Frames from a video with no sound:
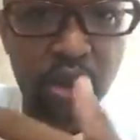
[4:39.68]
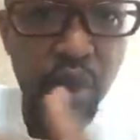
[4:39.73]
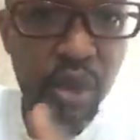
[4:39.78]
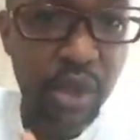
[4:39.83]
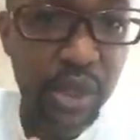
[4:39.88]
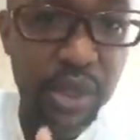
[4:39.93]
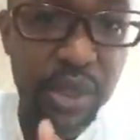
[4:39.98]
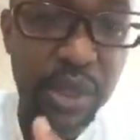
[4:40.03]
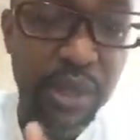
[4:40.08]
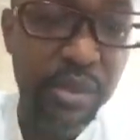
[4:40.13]

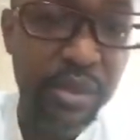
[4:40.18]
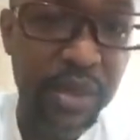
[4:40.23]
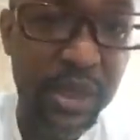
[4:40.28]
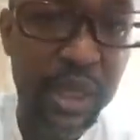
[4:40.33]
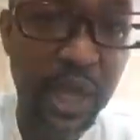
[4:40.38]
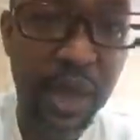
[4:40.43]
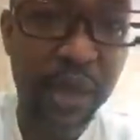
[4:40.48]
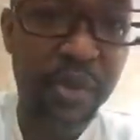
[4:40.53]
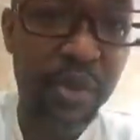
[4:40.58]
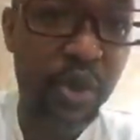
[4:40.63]
tourism
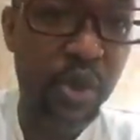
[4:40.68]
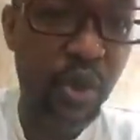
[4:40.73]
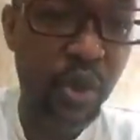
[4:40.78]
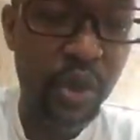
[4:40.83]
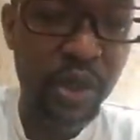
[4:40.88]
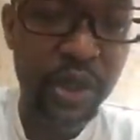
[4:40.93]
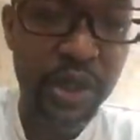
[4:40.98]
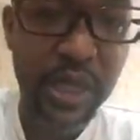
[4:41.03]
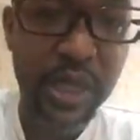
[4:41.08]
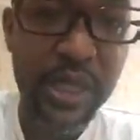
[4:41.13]
type
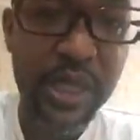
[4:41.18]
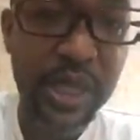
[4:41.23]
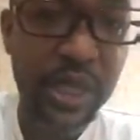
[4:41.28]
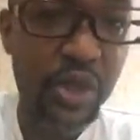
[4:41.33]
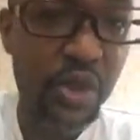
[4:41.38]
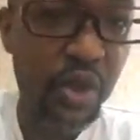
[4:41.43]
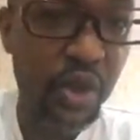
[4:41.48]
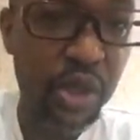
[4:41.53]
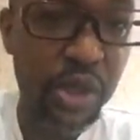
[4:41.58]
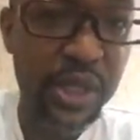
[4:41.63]
tours. They
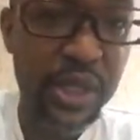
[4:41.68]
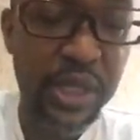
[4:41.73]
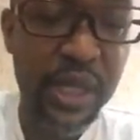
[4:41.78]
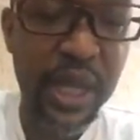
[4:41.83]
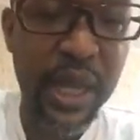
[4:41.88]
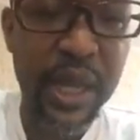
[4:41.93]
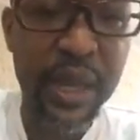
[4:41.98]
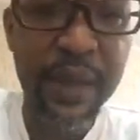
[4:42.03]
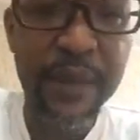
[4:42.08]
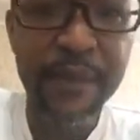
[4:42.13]
take tourists
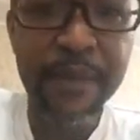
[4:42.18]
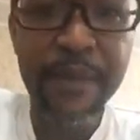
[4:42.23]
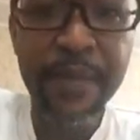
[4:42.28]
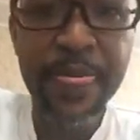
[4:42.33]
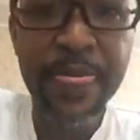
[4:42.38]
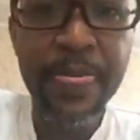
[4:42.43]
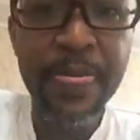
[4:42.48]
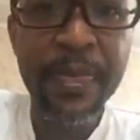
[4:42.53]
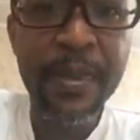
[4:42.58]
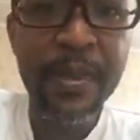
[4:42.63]
there
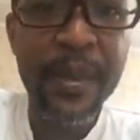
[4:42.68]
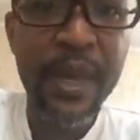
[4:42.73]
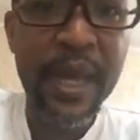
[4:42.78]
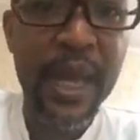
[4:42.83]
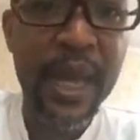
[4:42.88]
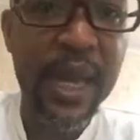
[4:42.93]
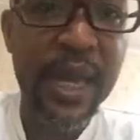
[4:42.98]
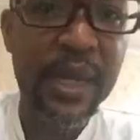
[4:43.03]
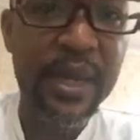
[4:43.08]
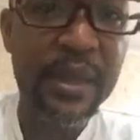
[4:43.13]

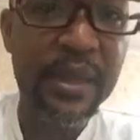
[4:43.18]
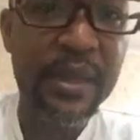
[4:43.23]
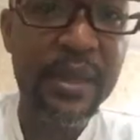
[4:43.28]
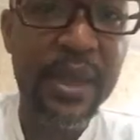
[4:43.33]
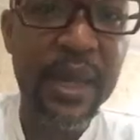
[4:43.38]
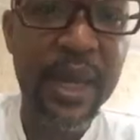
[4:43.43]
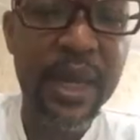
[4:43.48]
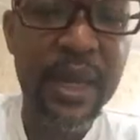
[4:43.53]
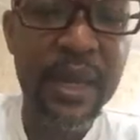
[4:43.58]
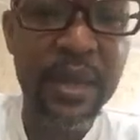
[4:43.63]
and
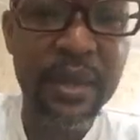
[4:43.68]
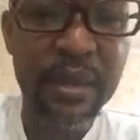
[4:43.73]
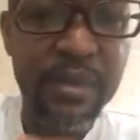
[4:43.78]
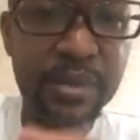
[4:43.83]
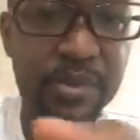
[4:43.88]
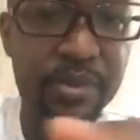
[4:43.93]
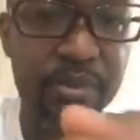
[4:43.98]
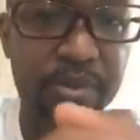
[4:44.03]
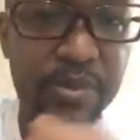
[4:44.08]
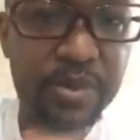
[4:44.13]
they
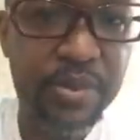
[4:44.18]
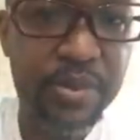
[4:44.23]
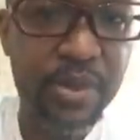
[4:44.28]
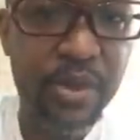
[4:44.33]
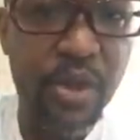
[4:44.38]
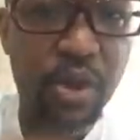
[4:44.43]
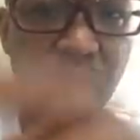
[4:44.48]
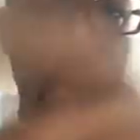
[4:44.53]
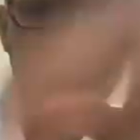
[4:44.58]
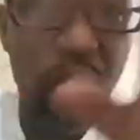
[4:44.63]

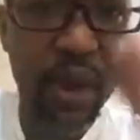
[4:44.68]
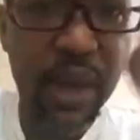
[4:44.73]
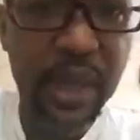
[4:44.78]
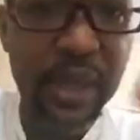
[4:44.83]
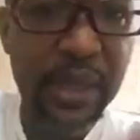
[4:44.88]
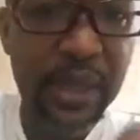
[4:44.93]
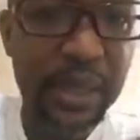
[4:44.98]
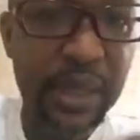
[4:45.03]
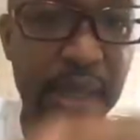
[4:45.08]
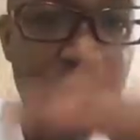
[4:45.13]
go
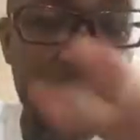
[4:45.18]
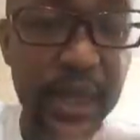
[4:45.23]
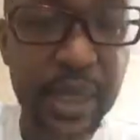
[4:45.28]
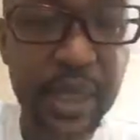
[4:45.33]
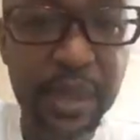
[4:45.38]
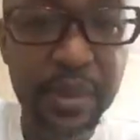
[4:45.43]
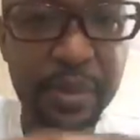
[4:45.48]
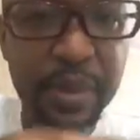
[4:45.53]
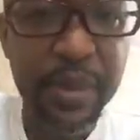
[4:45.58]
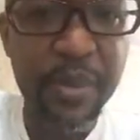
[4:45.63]
and
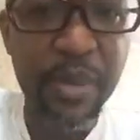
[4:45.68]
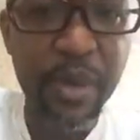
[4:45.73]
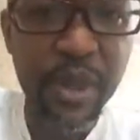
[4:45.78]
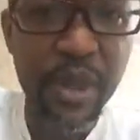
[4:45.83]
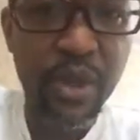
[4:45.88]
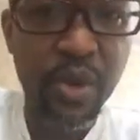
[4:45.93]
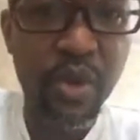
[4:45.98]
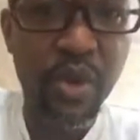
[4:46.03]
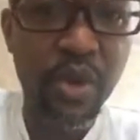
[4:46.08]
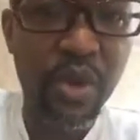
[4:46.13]
see people in
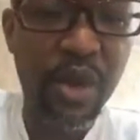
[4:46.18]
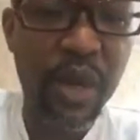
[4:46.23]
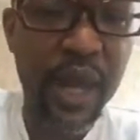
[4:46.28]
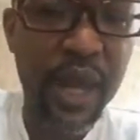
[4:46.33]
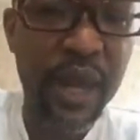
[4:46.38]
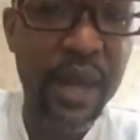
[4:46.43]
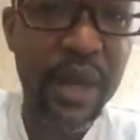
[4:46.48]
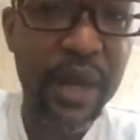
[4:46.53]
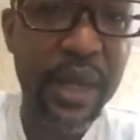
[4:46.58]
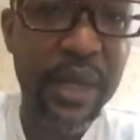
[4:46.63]
the rural
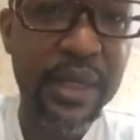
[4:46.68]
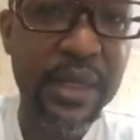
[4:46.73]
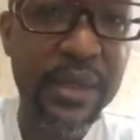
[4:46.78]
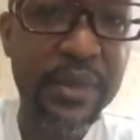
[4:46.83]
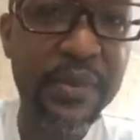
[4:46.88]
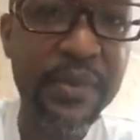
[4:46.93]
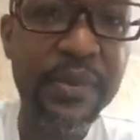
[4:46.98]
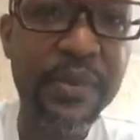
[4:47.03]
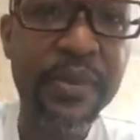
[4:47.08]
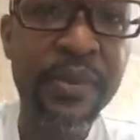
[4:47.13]
areas.
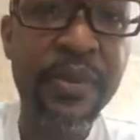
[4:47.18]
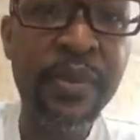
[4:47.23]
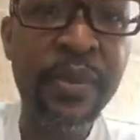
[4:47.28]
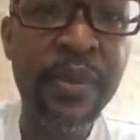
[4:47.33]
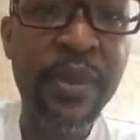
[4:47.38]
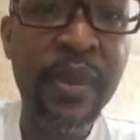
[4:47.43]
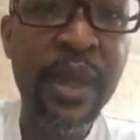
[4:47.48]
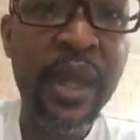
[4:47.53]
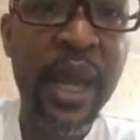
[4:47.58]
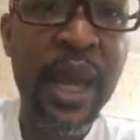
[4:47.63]

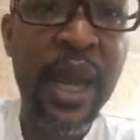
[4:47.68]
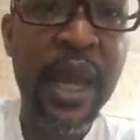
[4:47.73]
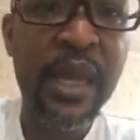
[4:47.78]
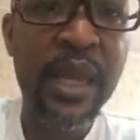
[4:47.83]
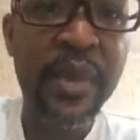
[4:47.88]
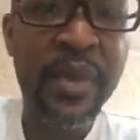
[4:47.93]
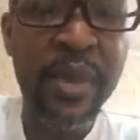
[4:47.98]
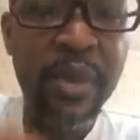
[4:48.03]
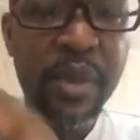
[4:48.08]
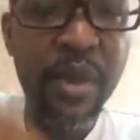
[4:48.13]

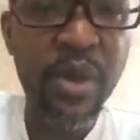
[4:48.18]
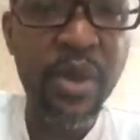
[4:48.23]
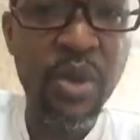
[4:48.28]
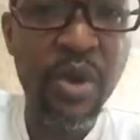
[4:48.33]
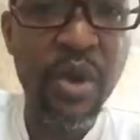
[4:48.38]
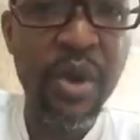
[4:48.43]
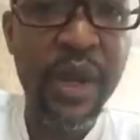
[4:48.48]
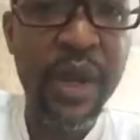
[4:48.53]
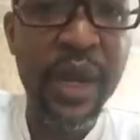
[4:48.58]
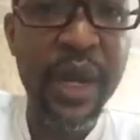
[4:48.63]
And the people in the
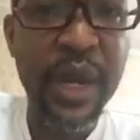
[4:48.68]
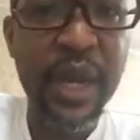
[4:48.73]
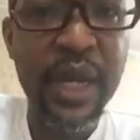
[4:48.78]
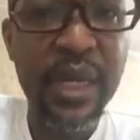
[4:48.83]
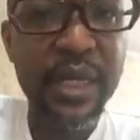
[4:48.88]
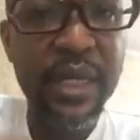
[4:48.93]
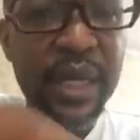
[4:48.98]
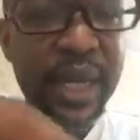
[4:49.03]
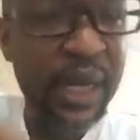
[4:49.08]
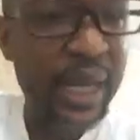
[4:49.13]
rural
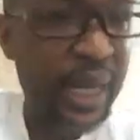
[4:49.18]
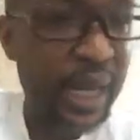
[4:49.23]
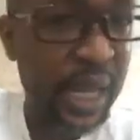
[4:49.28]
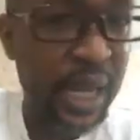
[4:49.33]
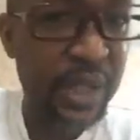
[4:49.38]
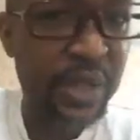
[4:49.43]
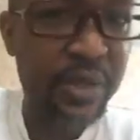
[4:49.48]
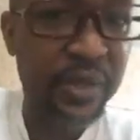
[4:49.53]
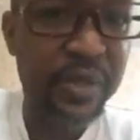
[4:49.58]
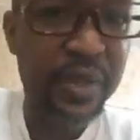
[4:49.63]
areas get a
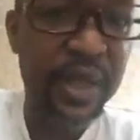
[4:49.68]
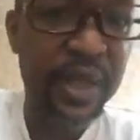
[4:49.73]
cut of